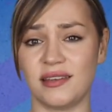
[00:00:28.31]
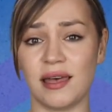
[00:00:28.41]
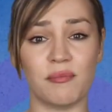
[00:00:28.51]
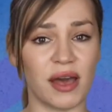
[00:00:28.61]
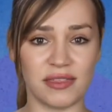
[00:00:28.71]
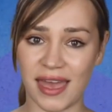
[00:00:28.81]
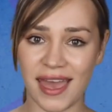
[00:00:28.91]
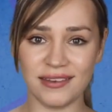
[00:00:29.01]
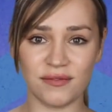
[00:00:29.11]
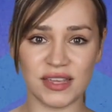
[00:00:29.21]
And by the
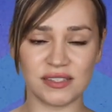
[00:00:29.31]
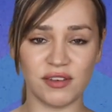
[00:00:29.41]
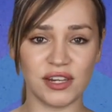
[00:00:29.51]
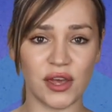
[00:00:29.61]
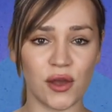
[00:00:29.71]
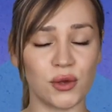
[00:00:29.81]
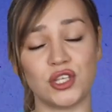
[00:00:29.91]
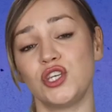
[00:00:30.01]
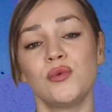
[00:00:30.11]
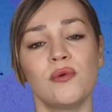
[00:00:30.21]
end of this video,
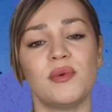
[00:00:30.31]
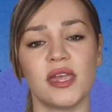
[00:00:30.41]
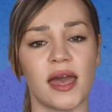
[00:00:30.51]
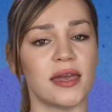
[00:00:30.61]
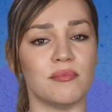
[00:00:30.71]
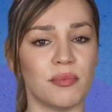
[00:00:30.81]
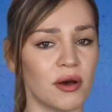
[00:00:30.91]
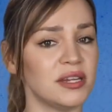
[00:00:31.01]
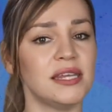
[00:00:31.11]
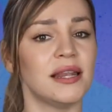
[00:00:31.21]
you will be a
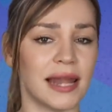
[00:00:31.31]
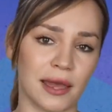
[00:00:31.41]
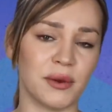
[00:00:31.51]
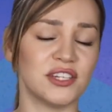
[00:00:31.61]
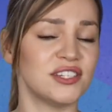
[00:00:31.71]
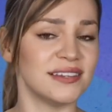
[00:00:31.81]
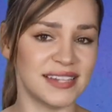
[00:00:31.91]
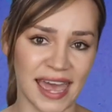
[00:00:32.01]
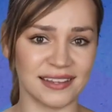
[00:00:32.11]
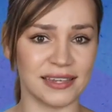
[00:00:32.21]
body language
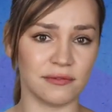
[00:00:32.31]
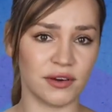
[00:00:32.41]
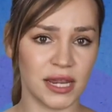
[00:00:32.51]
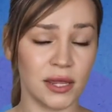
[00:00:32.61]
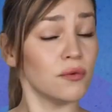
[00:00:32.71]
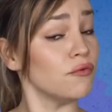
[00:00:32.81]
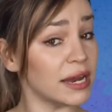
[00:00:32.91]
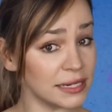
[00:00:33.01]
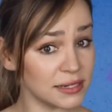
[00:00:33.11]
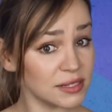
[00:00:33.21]
detective,
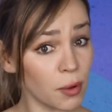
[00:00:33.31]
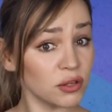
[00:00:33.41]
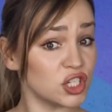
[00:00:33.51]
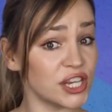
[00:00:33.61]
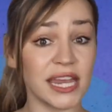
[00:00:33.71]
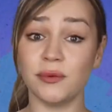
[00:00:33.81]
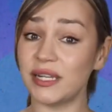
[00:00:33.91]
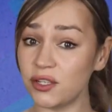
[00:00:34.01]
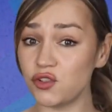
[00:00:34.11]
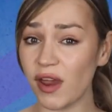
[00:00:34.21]
ready to spot genuine
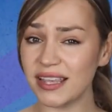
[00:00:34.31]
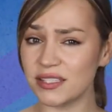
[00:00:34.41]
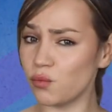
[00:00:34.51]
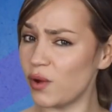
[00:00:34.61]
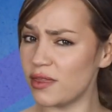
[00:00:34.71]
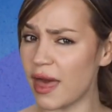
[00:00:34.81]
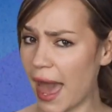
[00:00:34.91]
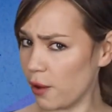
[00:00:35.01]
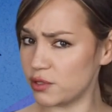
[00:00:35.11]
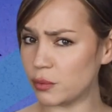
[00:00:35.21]
interest
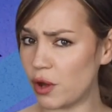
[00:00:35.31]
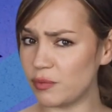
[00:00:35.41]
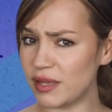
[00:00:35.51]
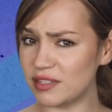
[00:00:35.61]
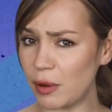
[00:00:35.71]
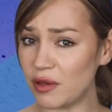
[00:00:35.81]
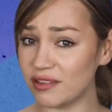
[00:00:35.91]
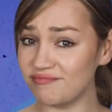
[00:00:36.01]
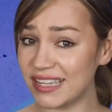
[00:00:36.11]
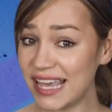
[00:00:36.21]
without a word being spoken?